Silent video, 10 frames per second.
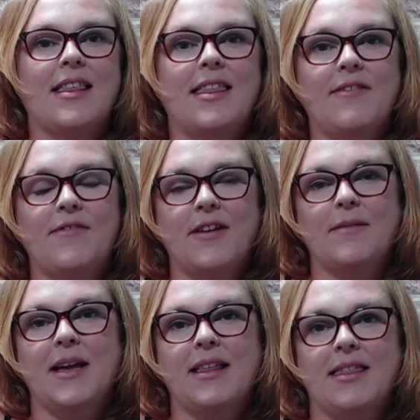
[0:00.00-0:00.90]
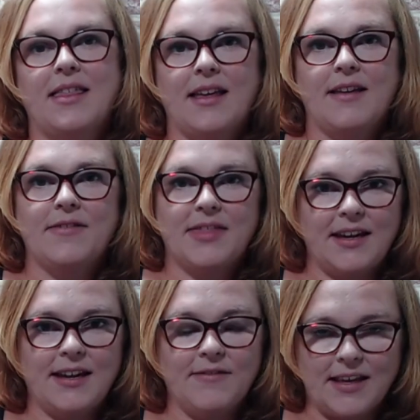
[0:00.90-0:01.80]
the film The
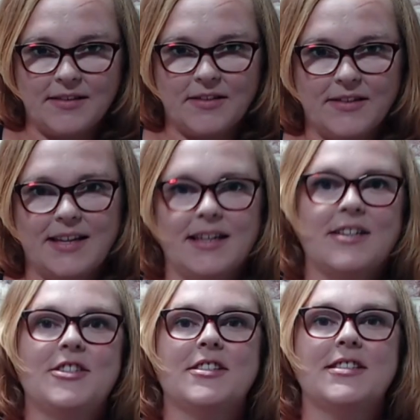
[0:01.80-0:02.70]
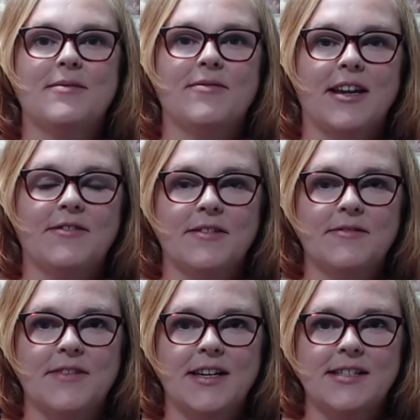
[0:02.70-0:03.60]
Thinning Veil on at this year's Deep Fried Film
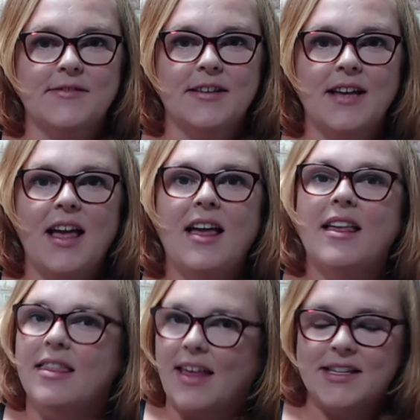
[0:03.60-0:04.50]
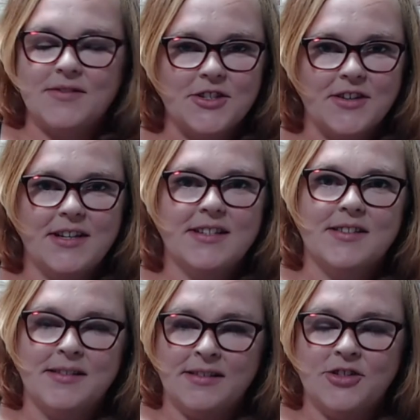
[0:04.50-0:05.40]
Festival. Thanks for joining
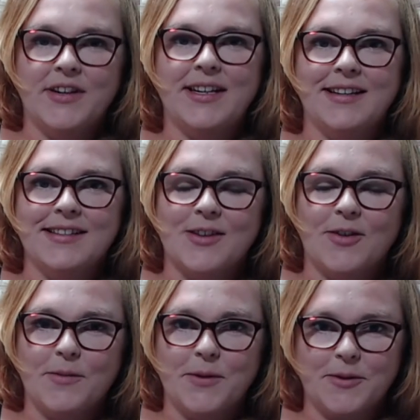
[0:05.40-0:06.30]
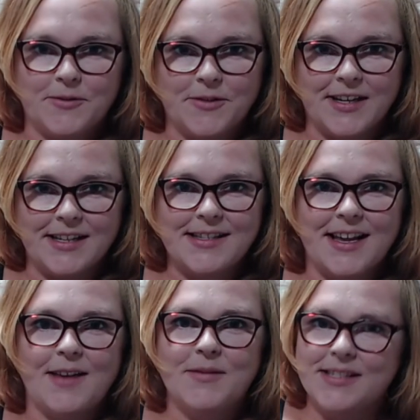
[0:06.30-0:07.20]
us on Pulled Focus,
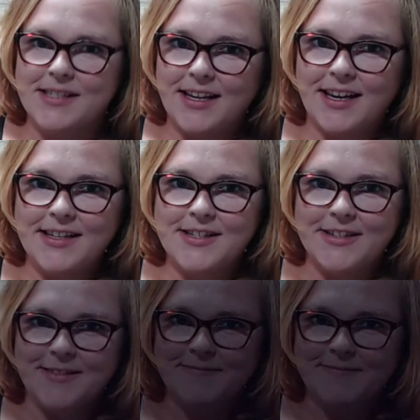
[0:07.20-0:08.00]
and we'll see you again soon.